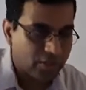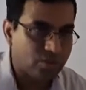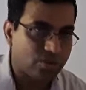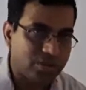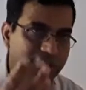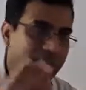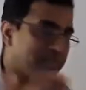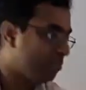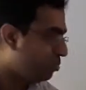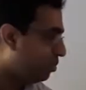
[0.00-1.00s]
So the
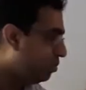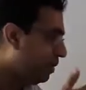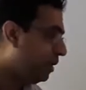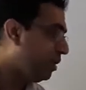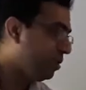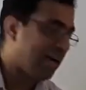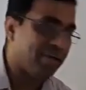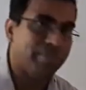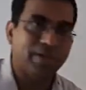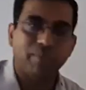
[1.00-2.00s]
step 2 would be you
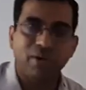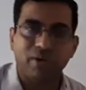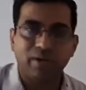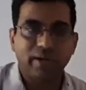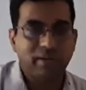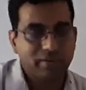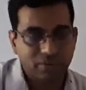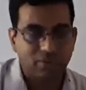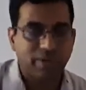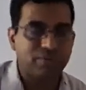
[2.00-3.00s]
add a beta blocker, and
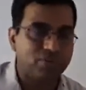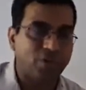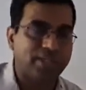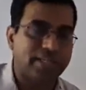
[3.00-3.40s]
you have choice.